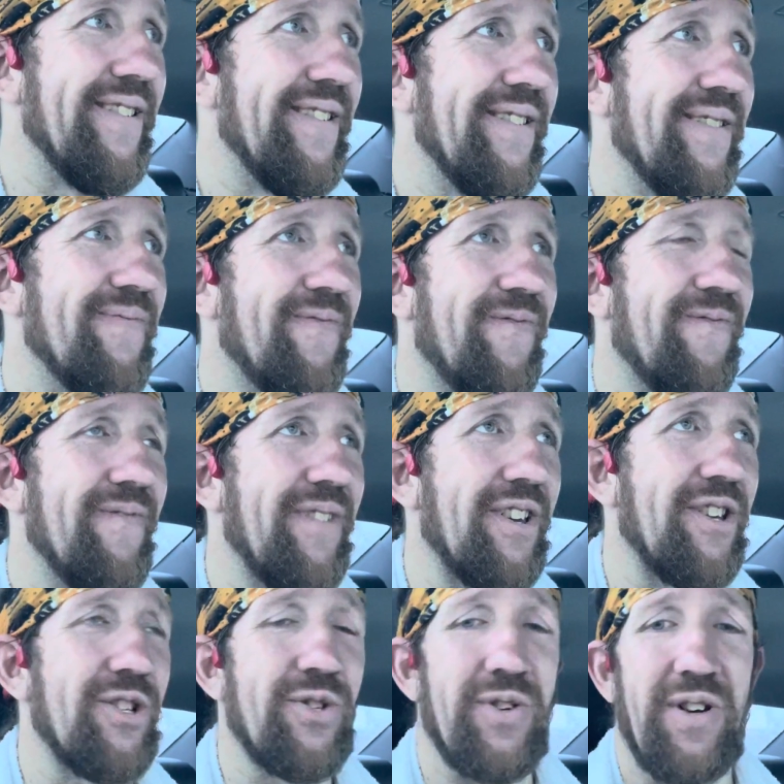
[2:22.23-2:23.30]
I'm
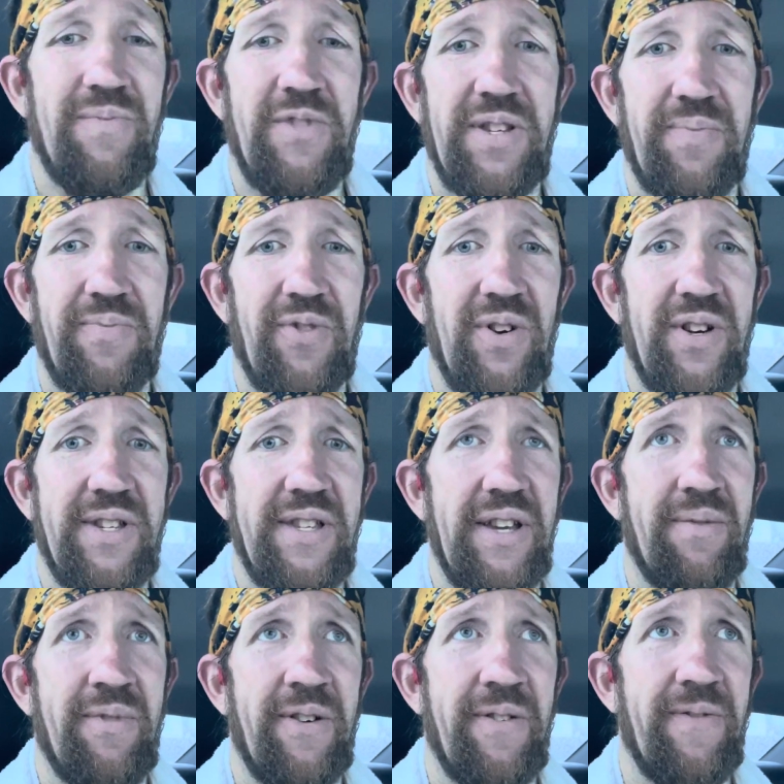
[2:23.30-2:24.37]
extremely surprised
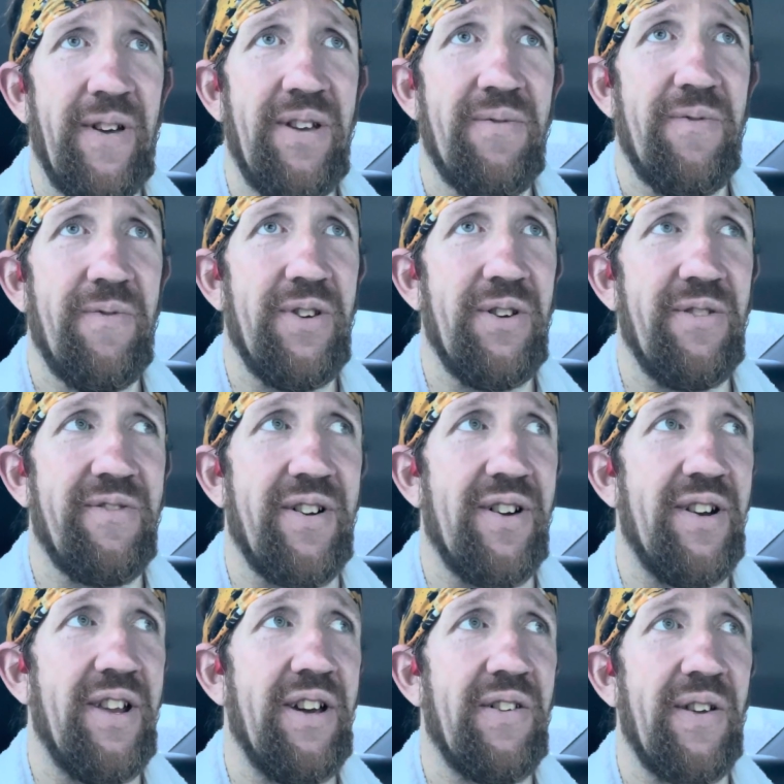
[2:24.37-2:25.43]
how my feet feel
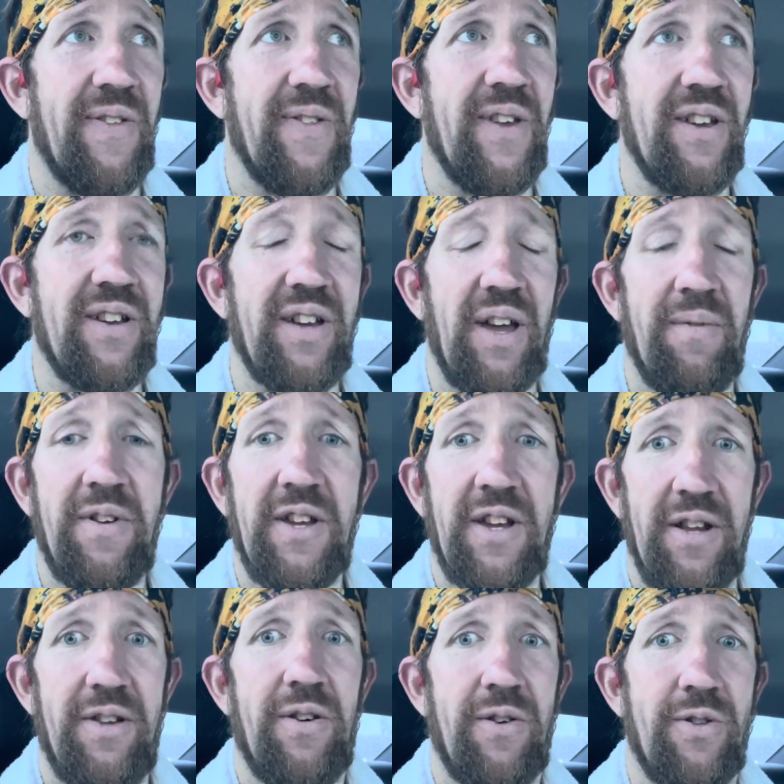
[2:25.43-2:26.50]
right now and I think
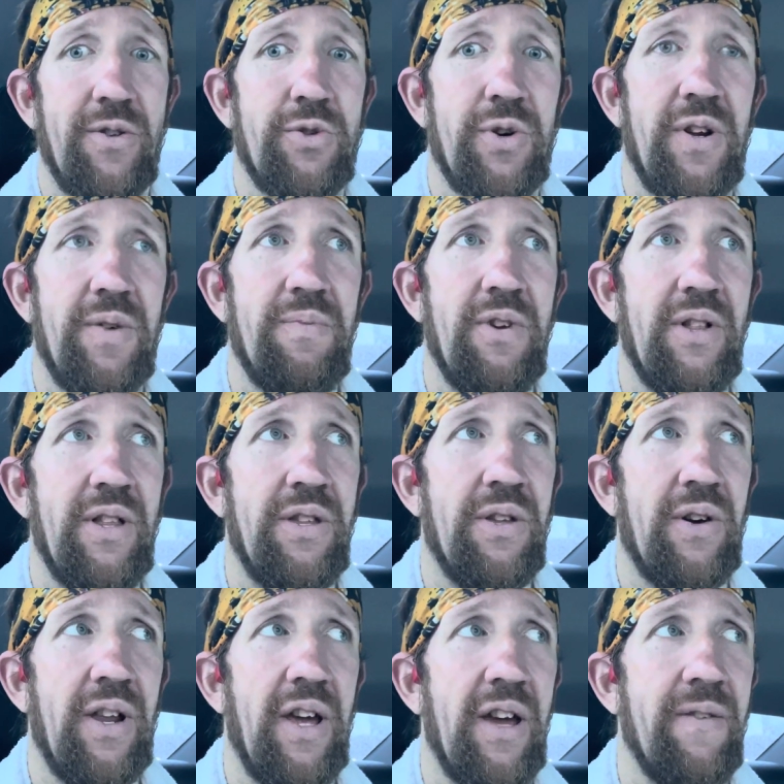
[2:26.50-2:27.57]
getting on the treadmill and
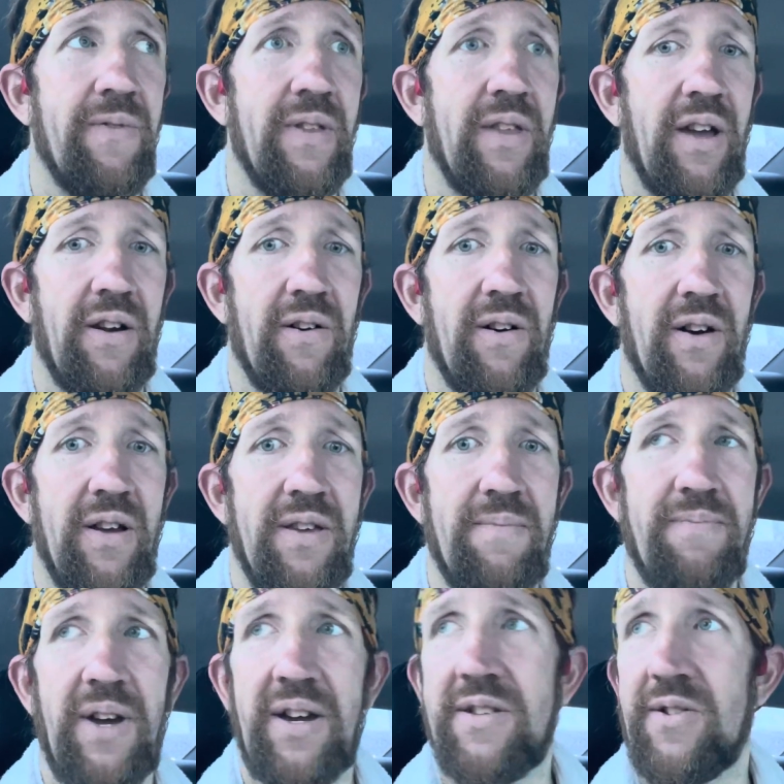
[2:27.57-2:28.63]
not having that high
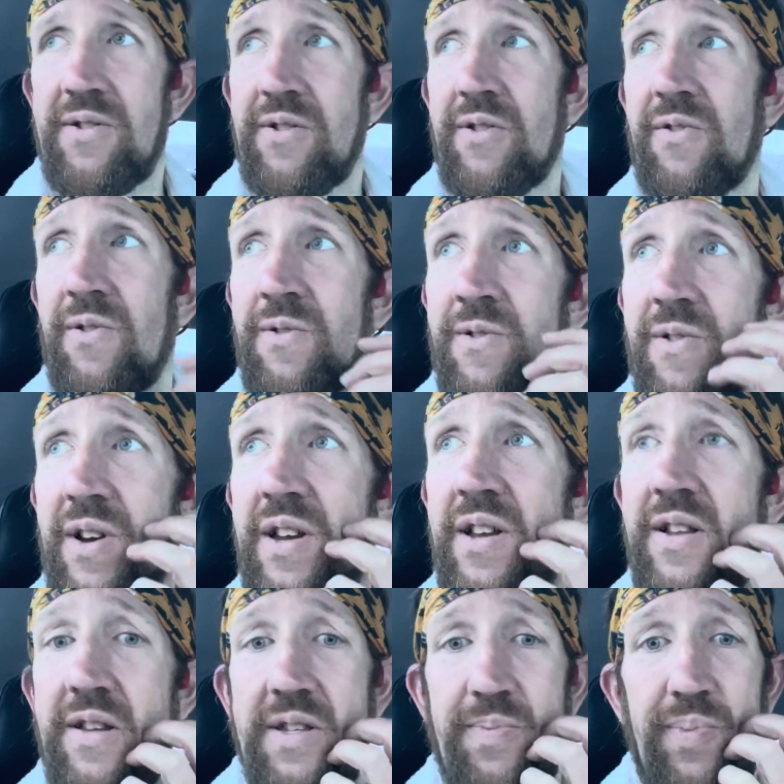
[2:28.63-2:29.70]
impact on the concrete
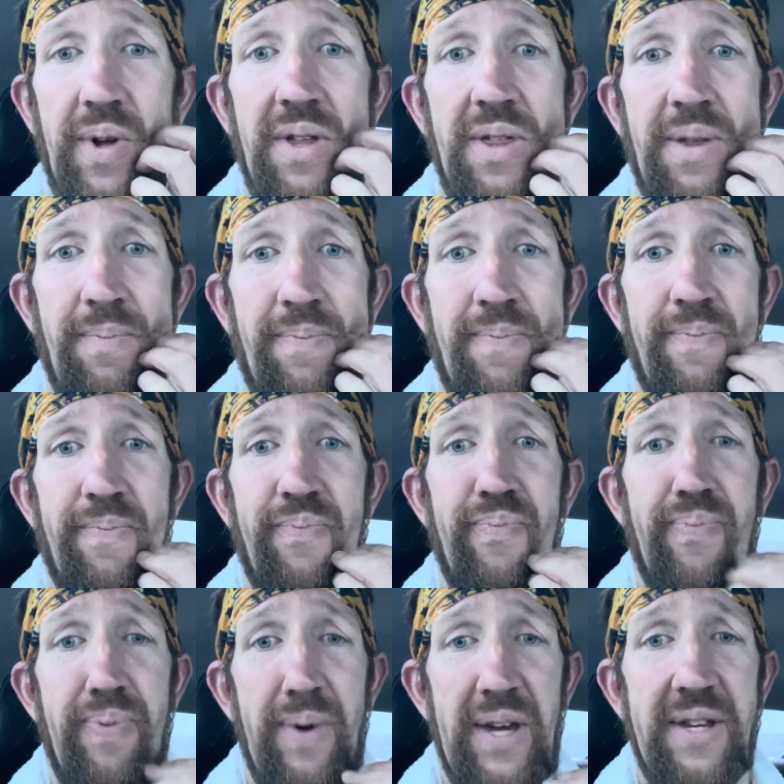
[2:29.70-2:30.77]
is probably the
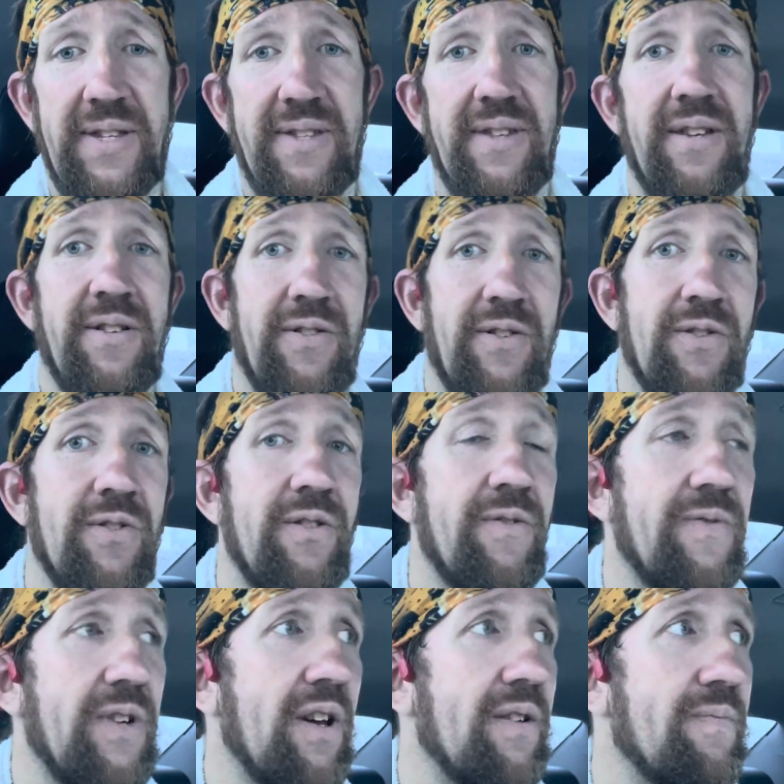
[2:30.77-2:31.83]
best thing I could
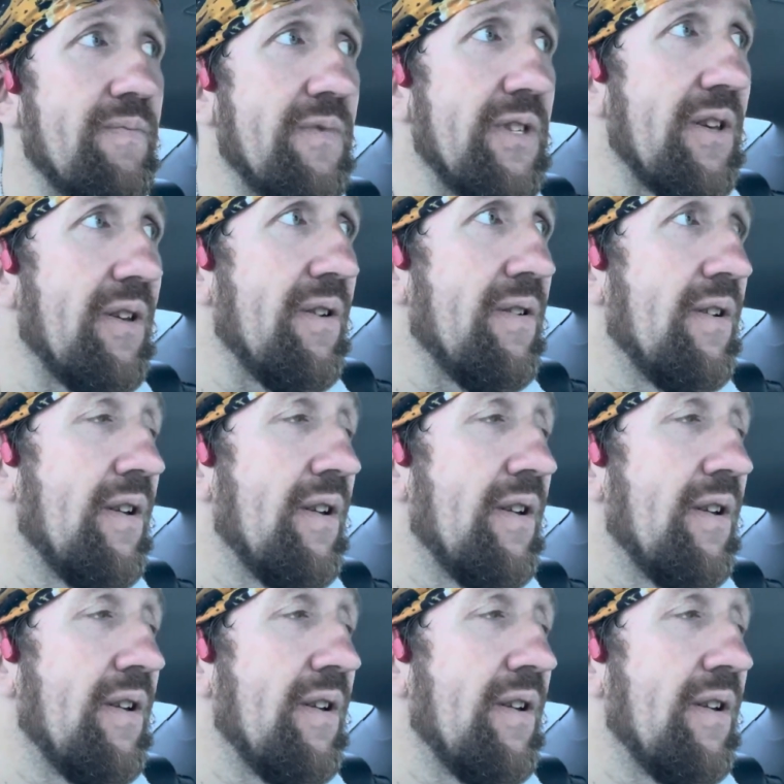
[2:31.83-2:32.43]
have done so